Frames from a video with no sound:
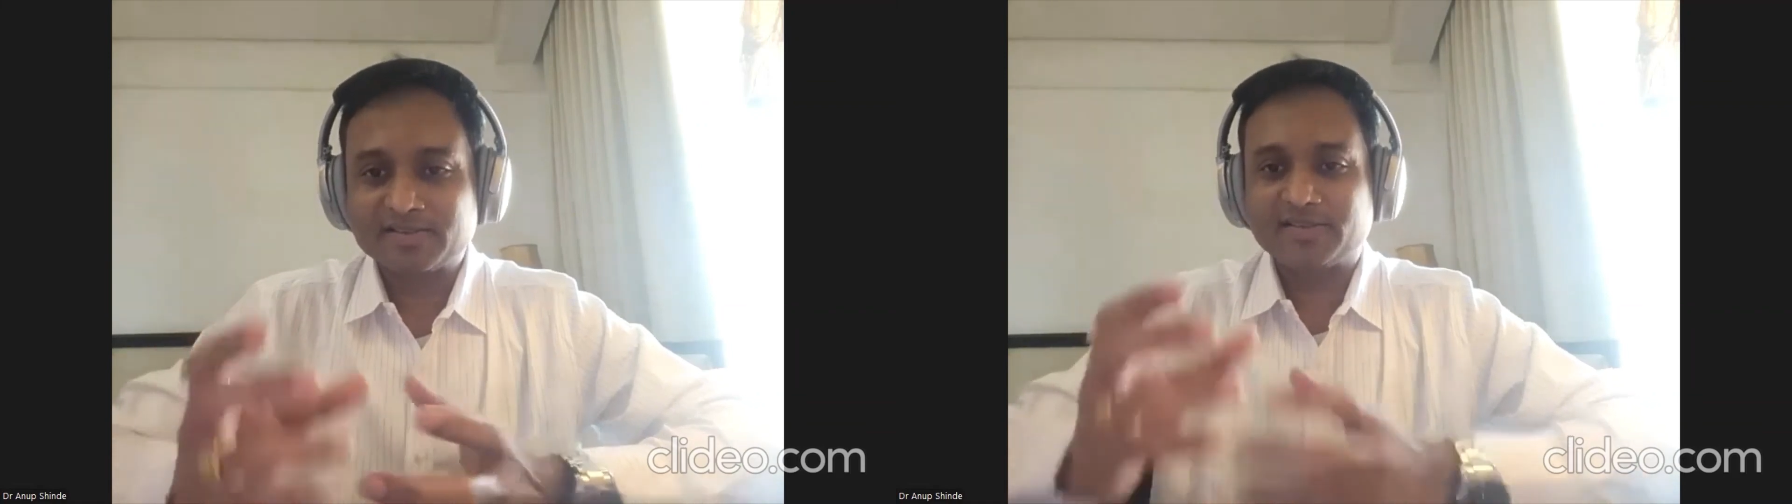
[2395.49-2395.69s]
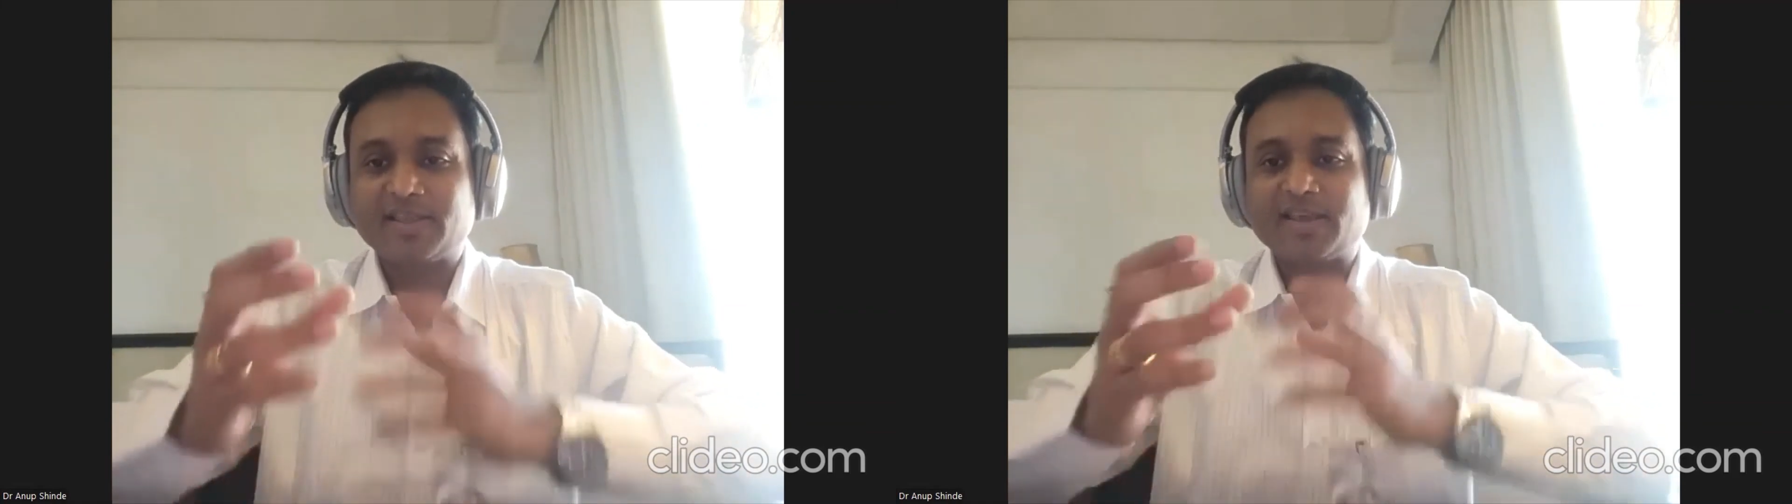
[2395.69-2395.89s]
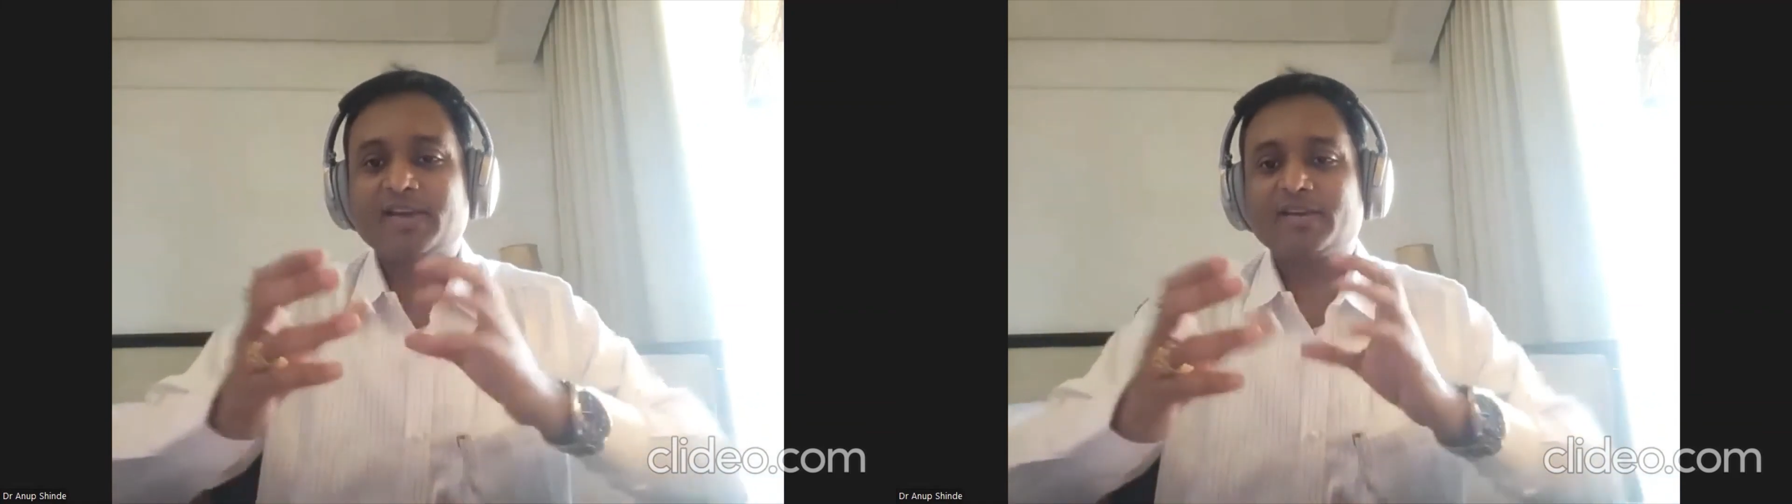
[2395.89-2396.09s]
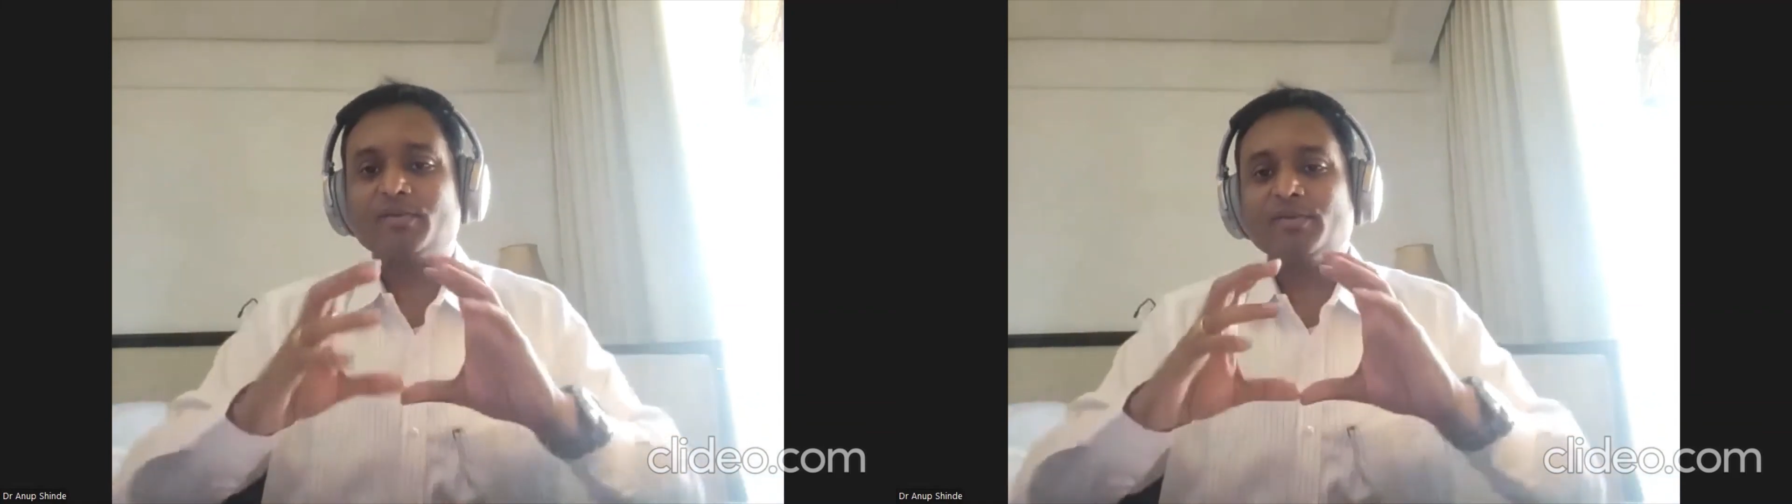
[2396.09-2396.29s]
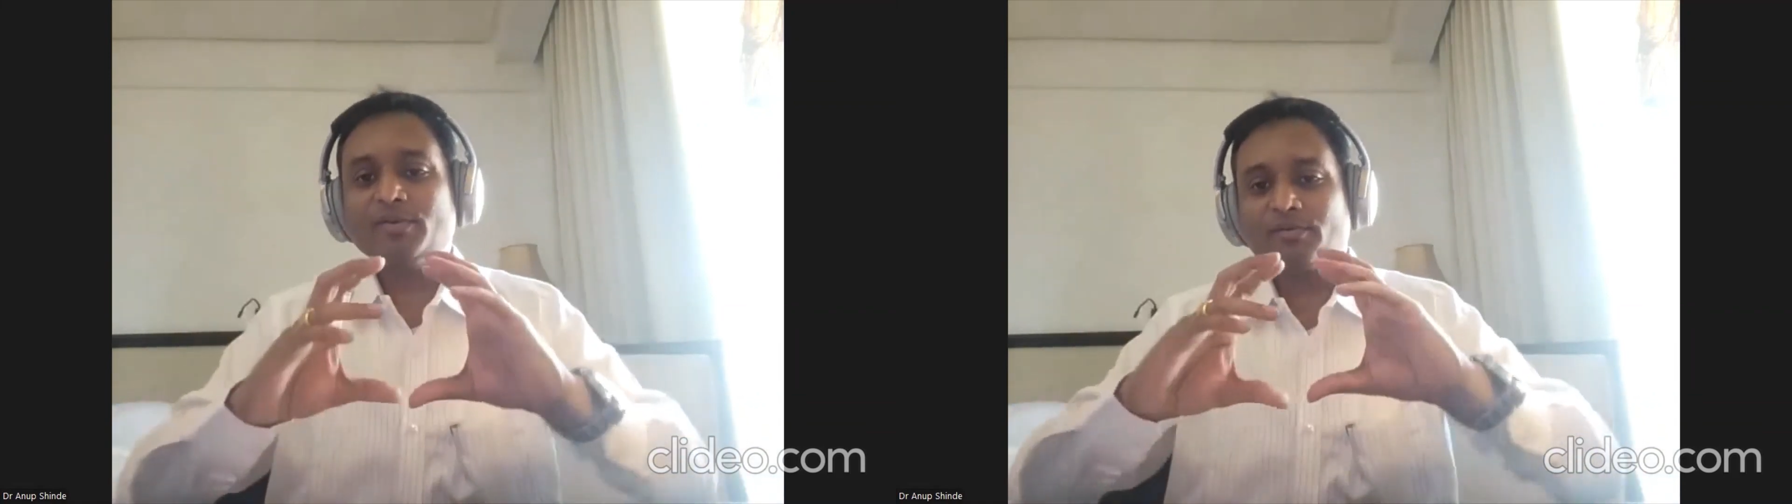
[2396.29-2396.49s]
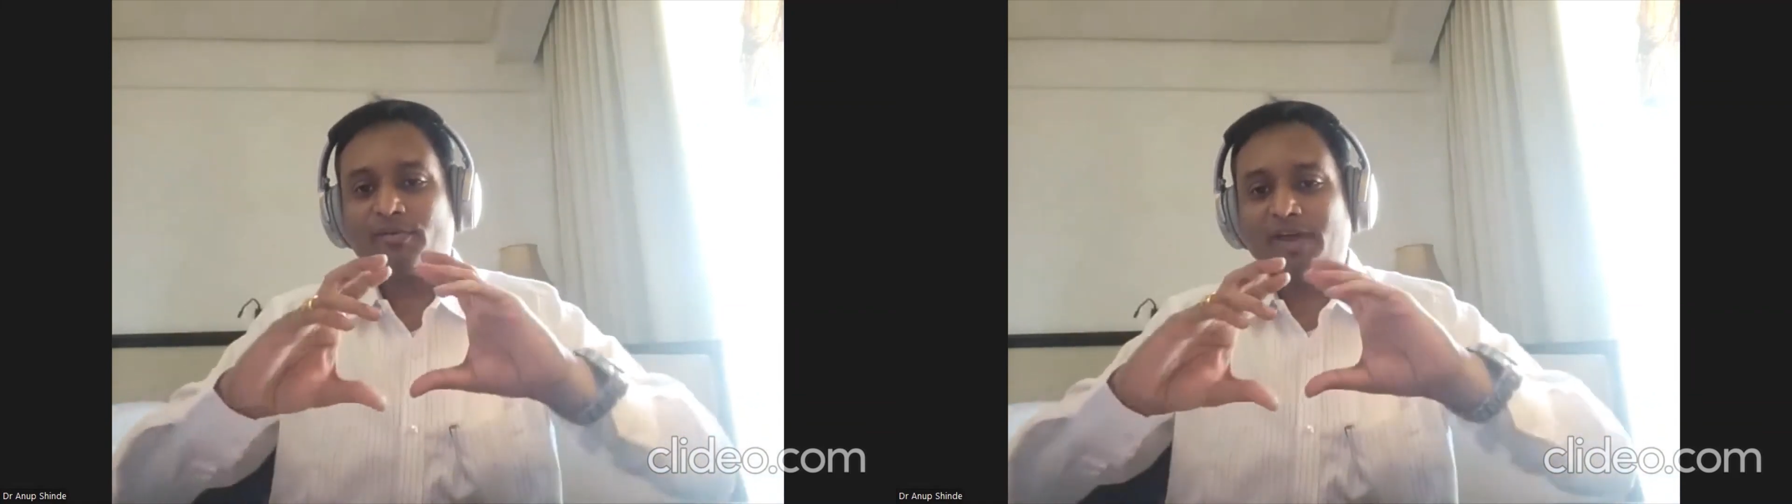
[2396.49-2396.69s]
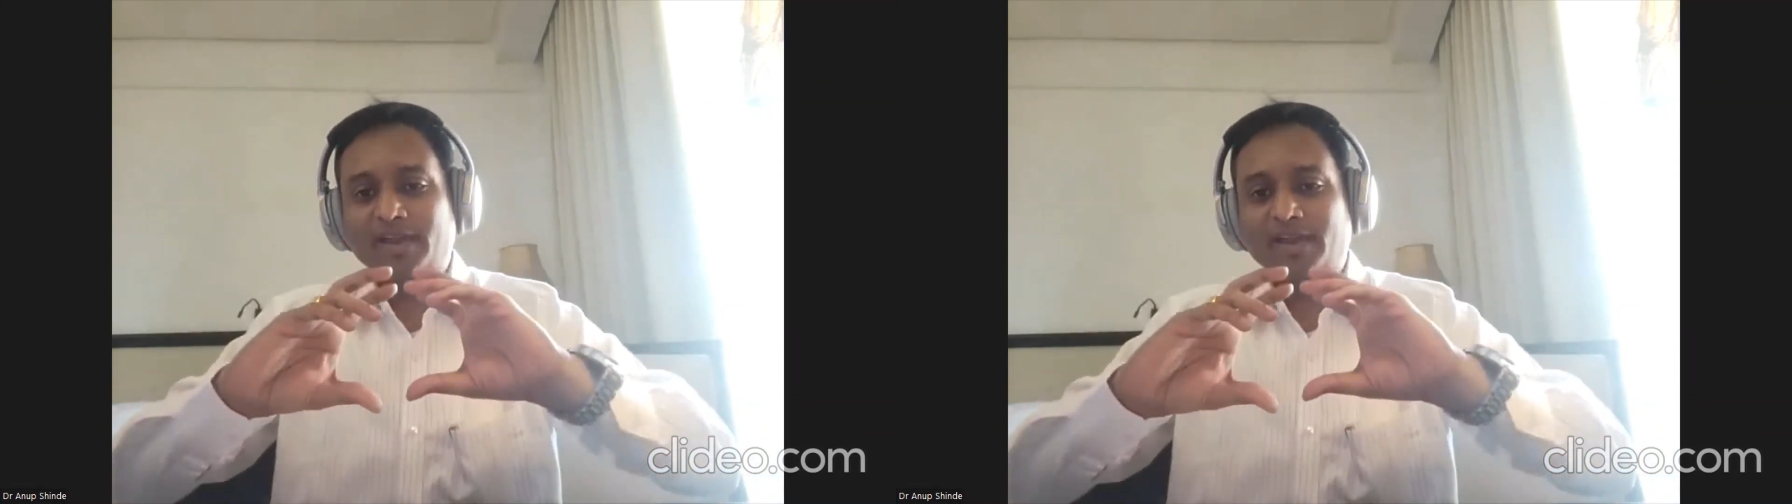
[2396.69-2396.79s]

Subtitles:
They are, where